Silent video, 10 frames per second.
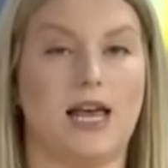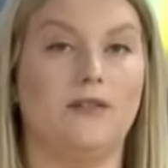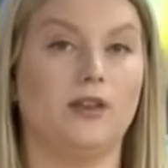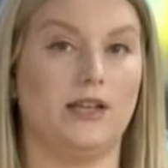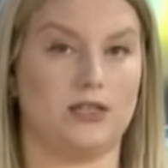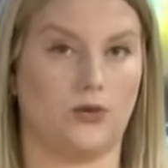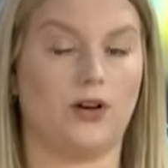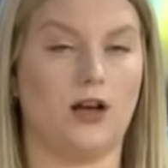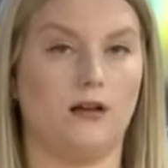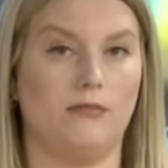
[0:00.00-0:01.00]
heavily
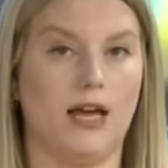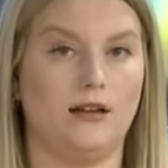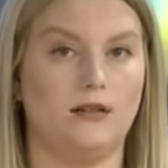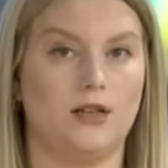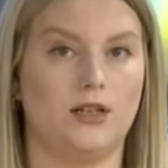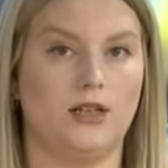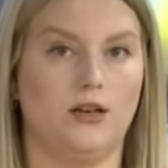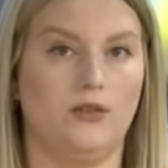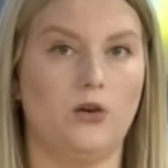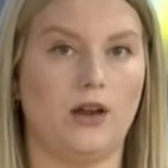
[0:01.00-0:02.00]
toward young men,
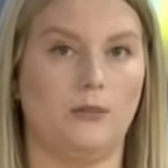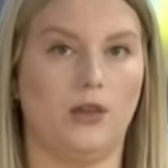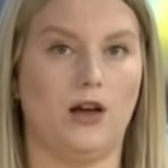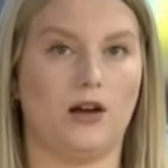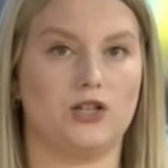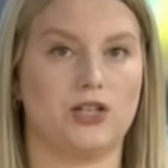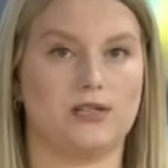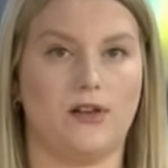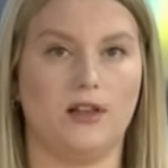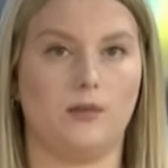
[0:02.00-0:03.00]
a voting bloc
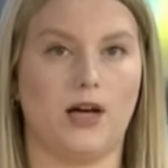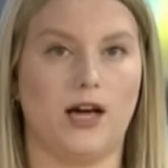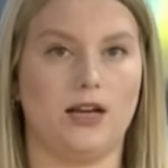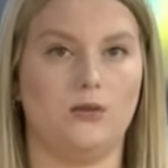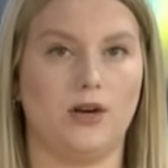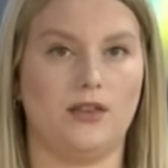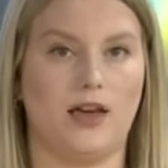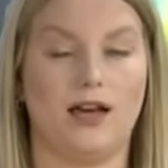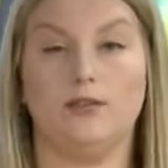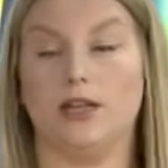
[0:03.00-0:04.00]
she's falling behind
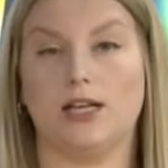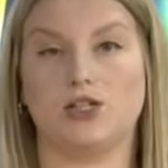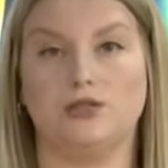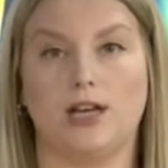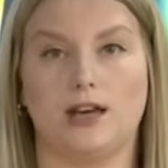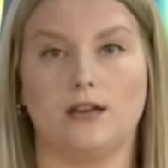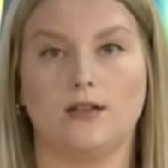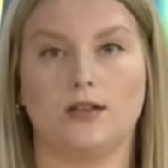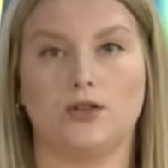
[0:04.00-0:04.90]
with ahead of Election Day.